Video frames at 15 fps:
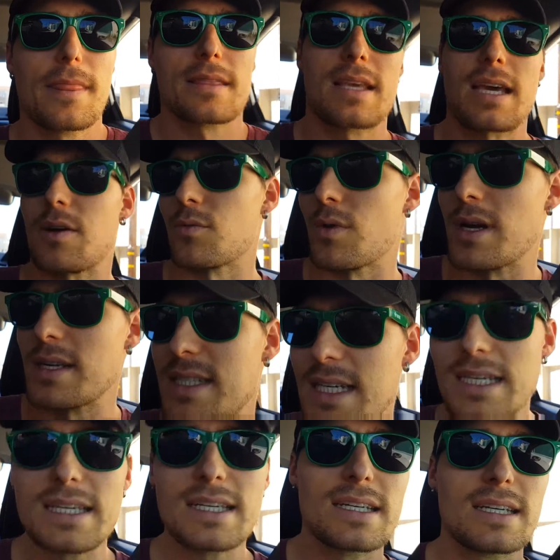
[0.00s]
kind of
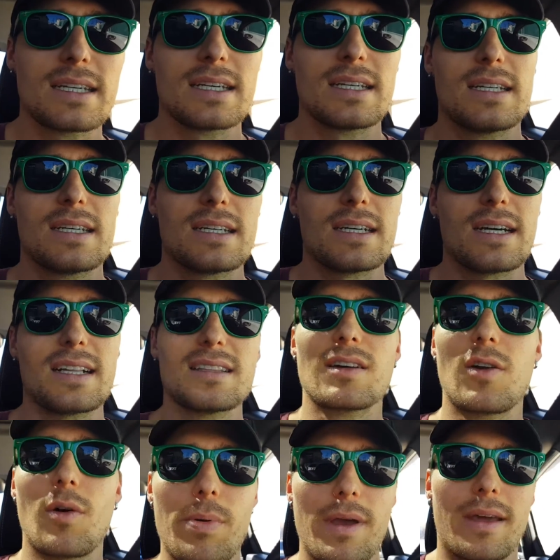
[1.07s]
rusty, a
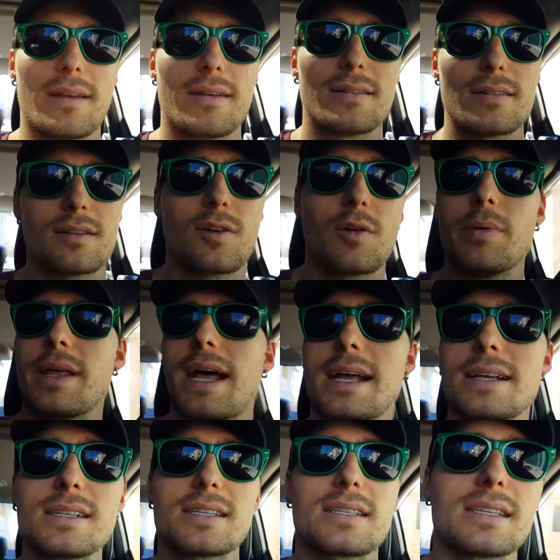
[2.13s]
little bit. I
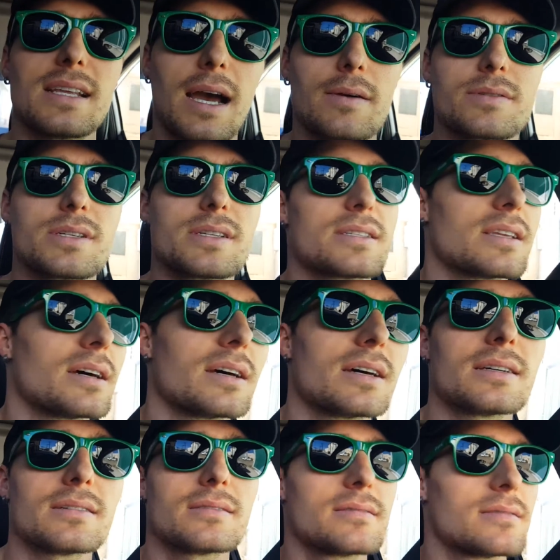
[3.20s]
was just
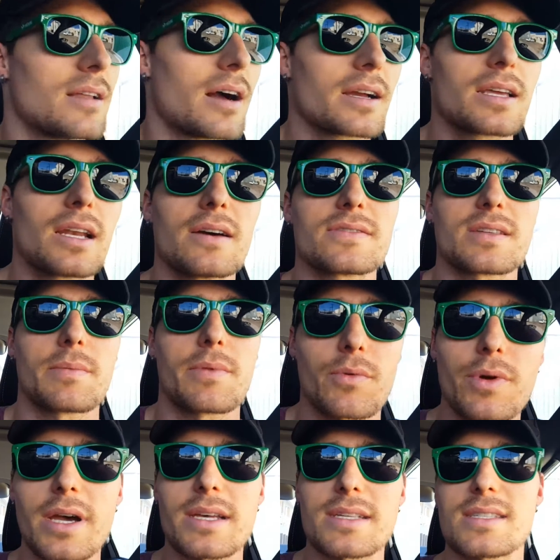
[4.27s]
knocking off some of the
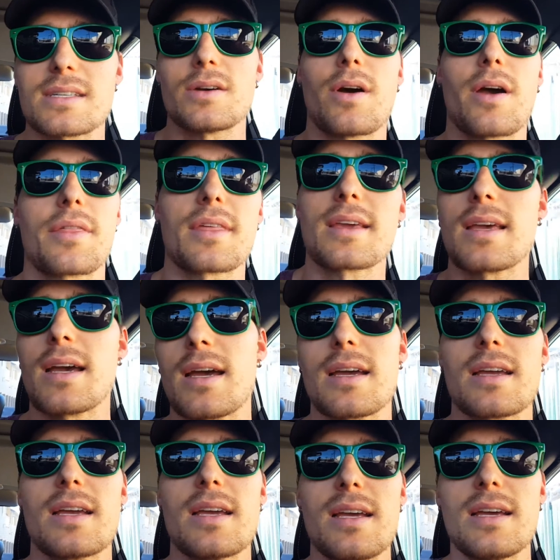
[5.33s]
rust. So I think
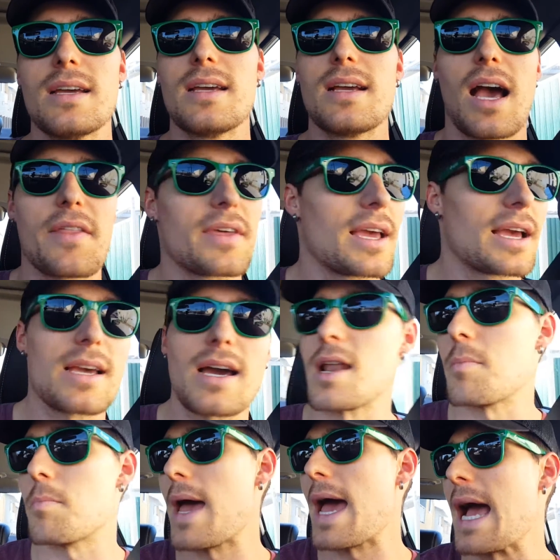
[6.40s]
I got
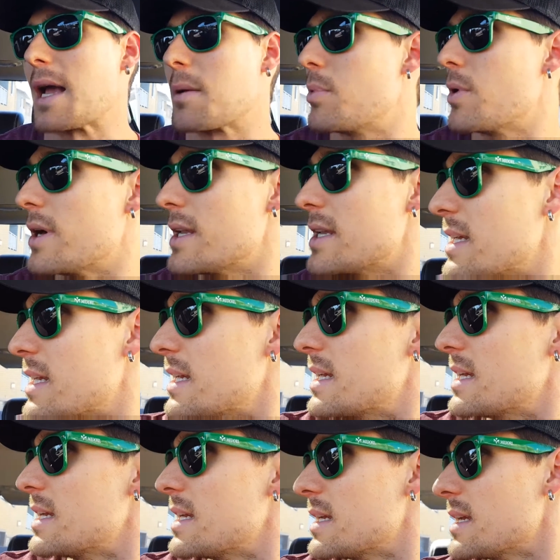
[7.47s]
it back, but
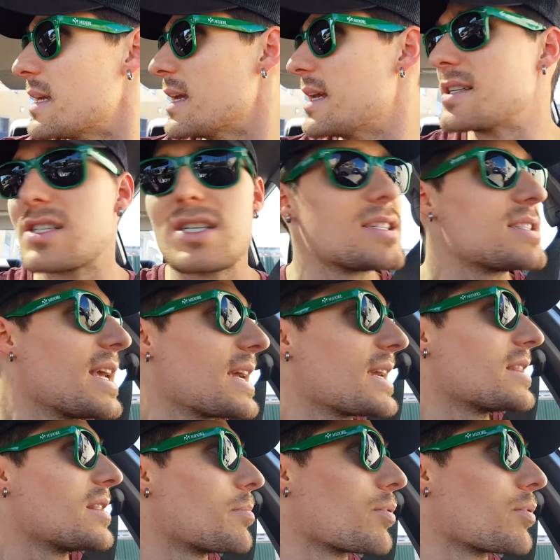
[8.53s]
it's just taking the